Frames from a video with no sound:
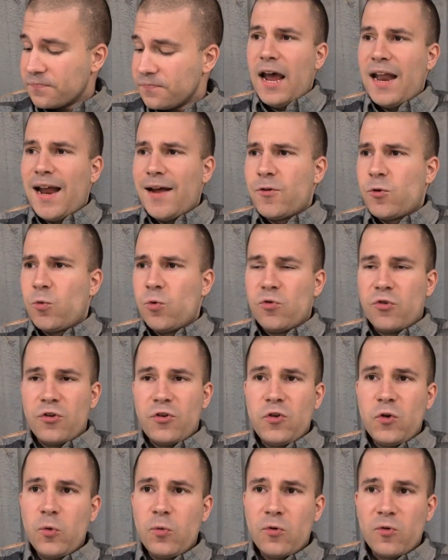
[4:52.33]
And after World War
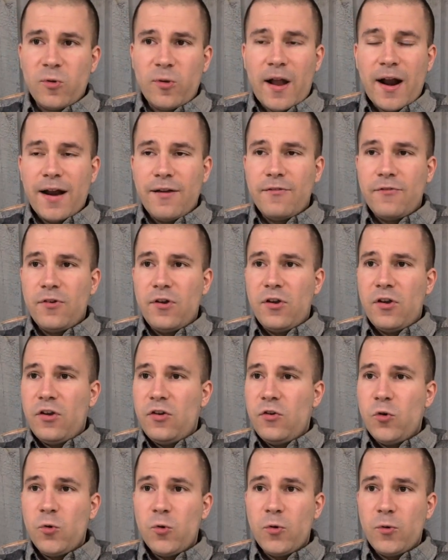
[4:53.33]
II, there were a lot of
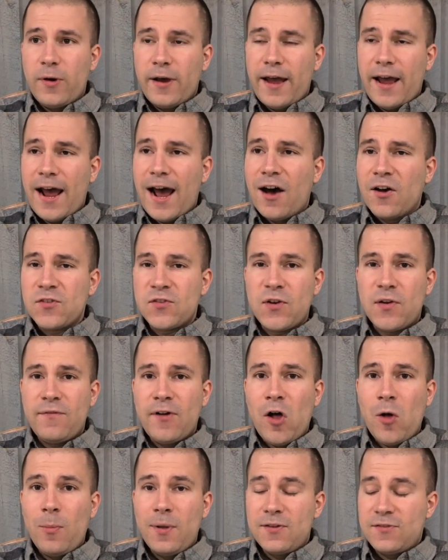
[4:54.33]
new housing
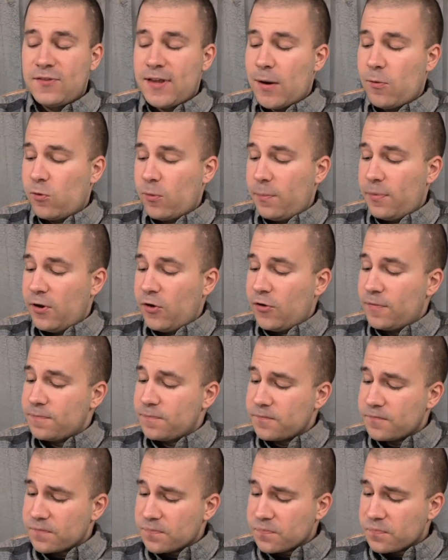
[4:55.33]
developments that were built
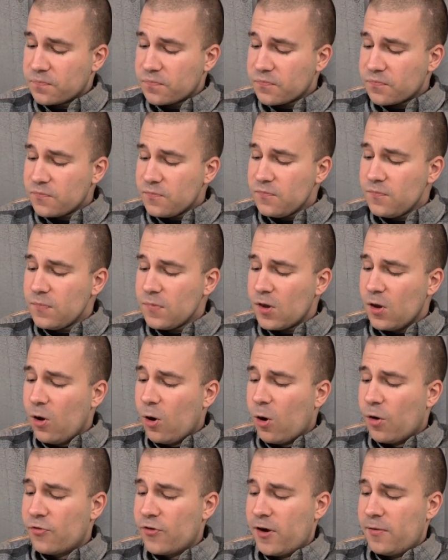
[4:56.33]

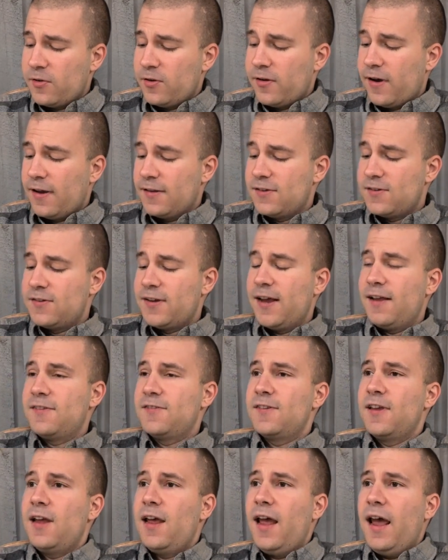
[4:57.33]
all throughout the United
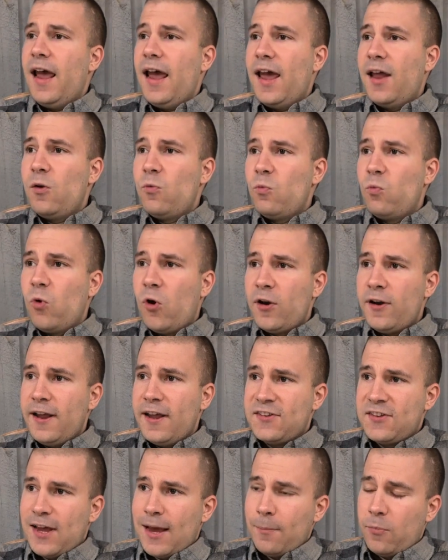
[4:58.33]
States. And one
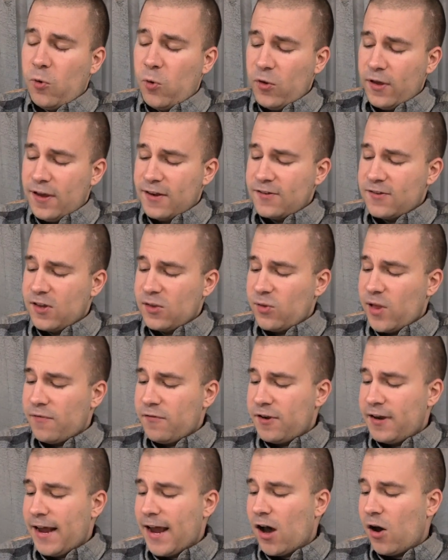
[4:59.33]
example is
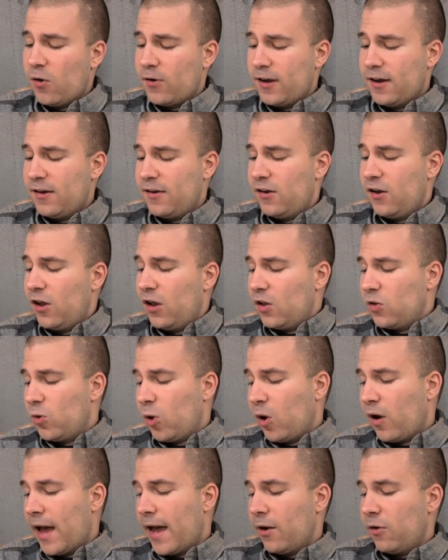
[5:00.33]
Levittown in
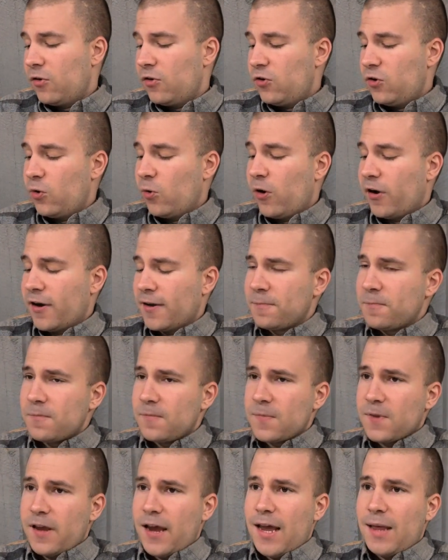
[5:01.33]
Long Island, New York.
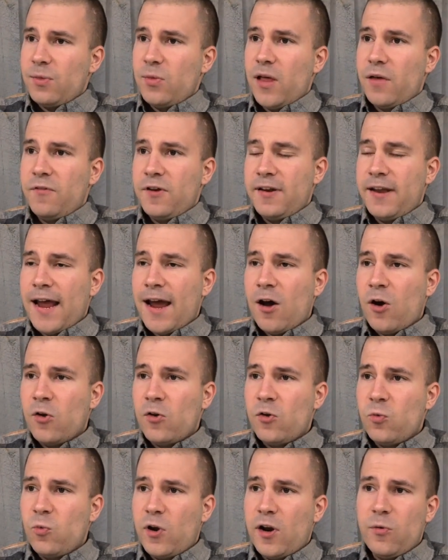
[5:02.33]
And
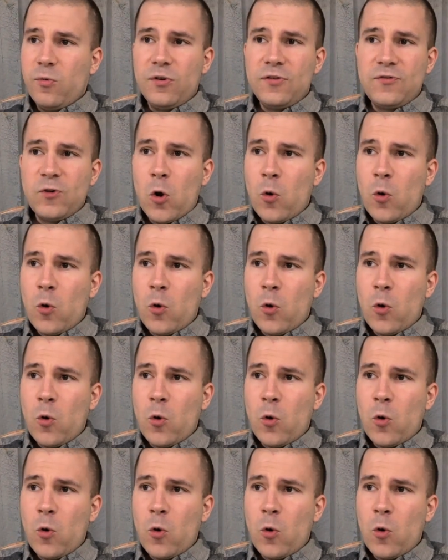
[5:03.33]
Levittown, when it was